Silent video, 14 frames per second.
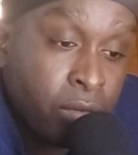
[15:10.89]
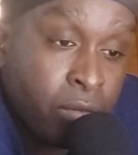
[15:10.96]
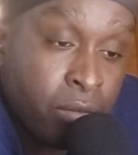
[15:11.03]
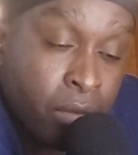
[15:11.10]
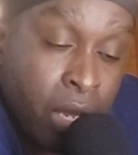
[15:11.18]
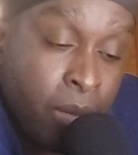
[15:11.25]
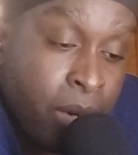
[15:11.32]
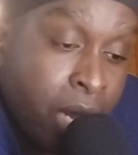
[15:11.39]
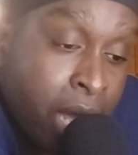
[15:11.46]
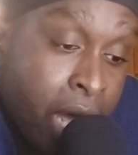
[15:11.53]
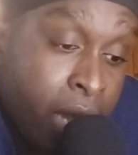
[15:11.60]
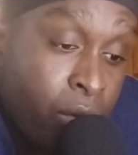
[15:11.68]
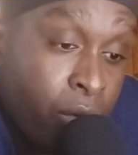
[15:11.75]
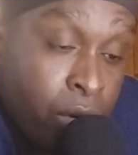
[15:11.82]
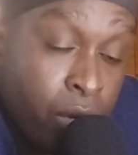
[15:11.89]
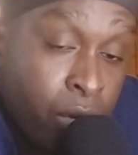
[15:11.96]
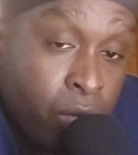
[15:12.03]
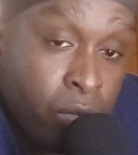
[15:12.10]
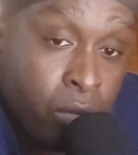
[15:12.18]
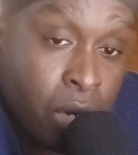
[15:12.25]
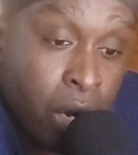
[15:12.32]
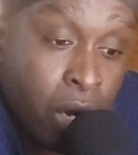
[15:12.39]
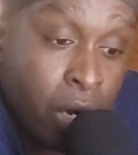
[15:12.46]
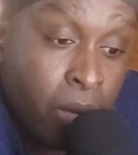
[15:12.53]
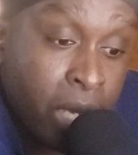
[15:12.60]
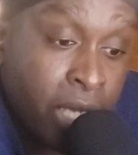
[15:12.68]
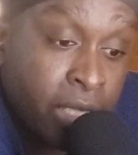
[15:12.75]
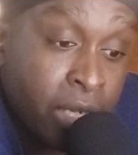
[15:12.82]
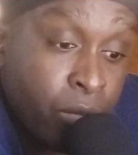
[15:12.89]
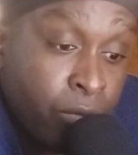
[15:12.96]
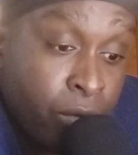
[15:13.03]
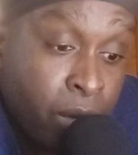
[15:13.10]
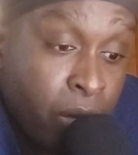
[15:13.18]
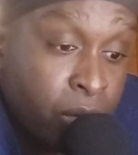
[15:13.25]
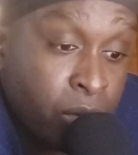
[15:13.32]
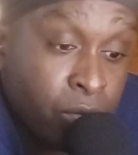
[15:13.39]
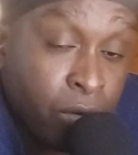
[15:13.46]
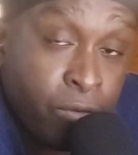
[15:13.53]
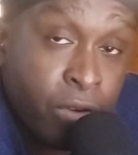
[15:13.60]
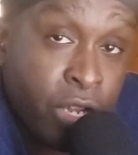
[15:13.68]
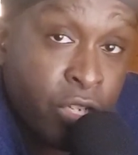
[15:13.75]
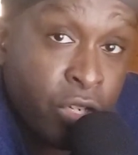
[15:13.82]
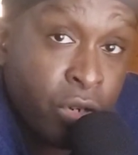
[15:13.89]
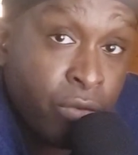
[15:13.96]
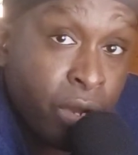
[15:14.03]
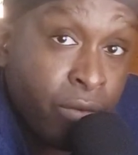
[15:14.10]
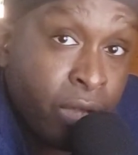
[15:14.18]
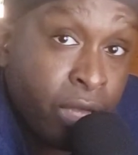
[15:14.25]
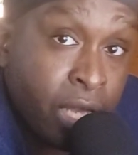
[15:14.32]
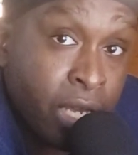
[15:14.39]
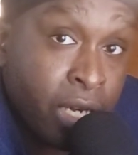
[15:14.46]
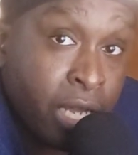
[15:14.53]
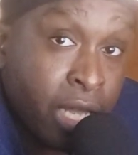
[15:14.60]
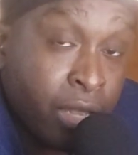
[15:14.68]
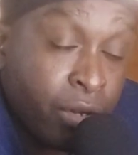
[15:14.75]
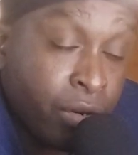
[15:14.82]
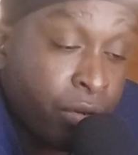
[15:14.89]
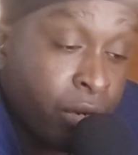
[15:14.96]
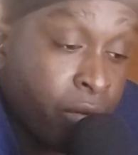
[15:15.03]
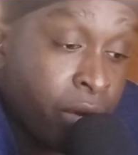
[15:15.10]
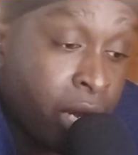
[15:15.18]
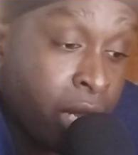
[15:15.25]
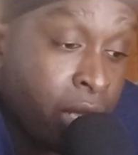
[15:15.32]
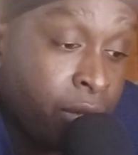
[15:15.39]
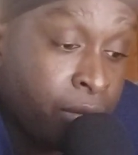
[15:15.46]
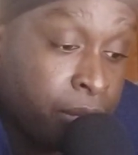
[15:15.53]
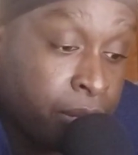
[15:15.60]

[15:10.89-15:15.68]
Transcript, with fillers: Maybe not. I don't know. Um, like I said, for me, it was a refresher of everything that I learned already.